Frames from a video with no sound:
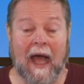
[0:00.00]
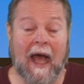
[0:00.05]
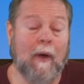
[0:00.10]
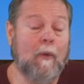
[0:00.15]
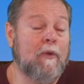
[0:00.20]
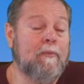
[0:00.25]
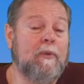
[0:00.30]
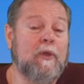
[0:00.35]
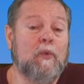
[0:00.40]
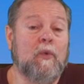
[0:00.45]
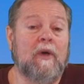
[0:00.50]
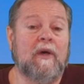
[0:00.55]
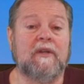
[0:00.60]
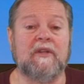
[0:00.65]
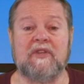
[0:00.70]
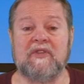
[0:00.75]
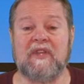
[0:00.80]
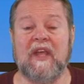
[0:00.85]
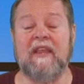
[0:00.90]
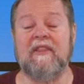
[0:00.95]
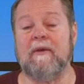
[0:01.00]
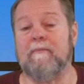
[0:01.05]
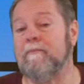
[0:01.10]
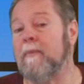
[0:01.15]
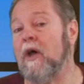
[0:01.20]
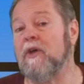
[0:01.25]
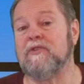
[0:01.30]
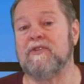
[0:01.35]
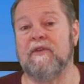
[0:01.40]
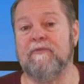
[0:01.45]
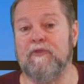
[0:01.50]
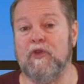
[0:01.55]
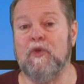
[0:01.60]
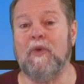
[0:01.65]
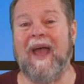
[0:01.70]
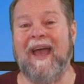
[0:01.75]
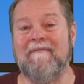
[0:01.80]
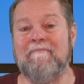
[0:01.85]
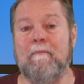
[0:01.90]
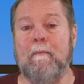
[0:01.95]
I would be willing to say that most of you
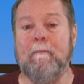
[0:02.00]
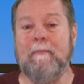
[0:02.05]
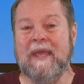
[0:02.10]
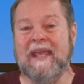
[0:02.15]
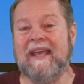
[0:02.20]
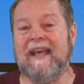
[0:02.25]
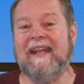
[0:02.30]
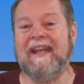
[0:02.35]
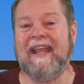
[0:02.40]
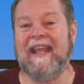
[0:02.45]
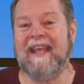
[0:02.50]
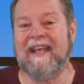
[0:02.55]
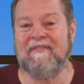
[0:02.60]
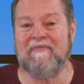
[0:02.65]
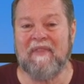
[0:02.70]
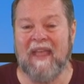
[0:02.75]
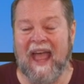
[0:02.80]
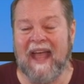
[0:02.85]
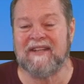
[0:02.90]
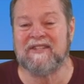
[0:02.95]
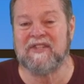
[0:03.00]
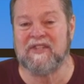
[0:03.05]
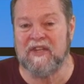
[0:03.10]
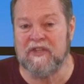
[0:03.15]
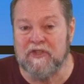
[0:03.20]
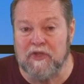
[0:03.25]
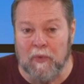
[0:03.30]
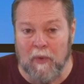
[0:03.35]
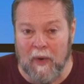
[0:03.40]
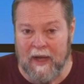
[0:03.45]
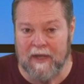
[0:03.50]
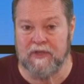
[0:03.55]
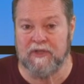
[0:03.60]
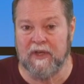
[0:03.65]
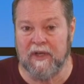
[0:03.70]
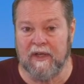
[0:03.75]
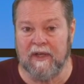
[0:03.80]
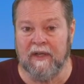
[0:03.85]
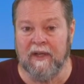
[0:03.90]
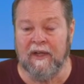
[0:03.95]
have been in that
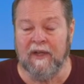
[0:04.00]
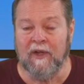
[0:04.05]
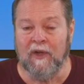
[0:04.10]
situation